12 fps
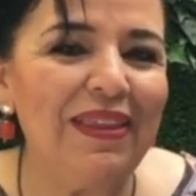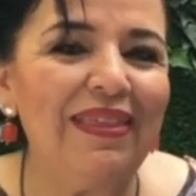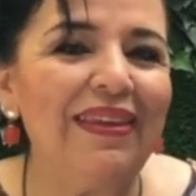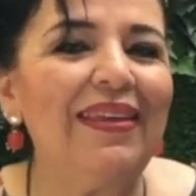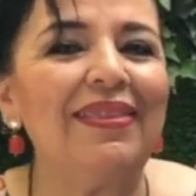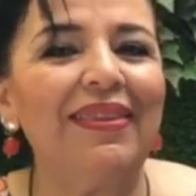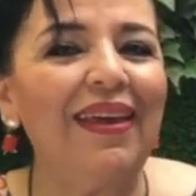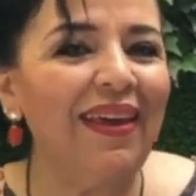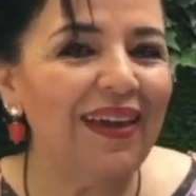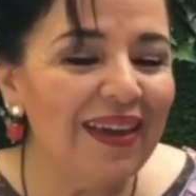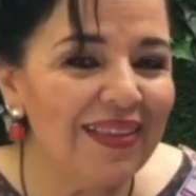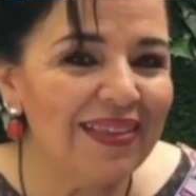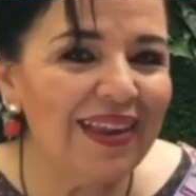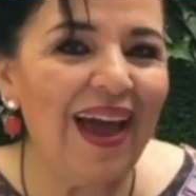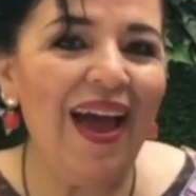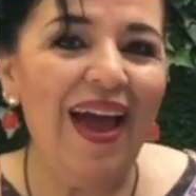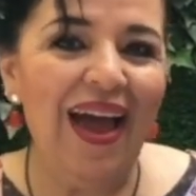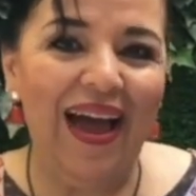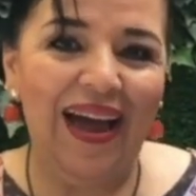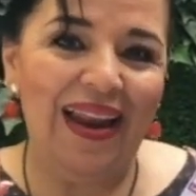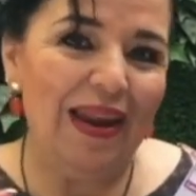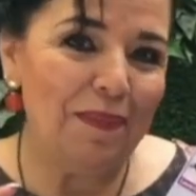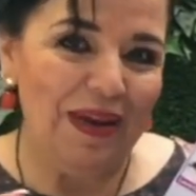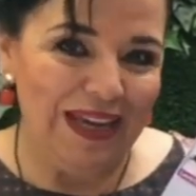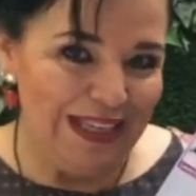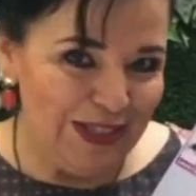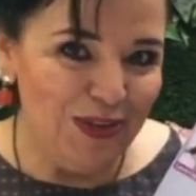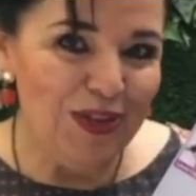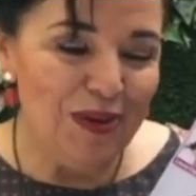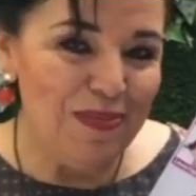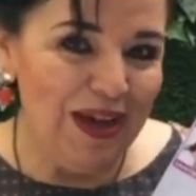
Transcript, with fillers: magazines are so easy to follow.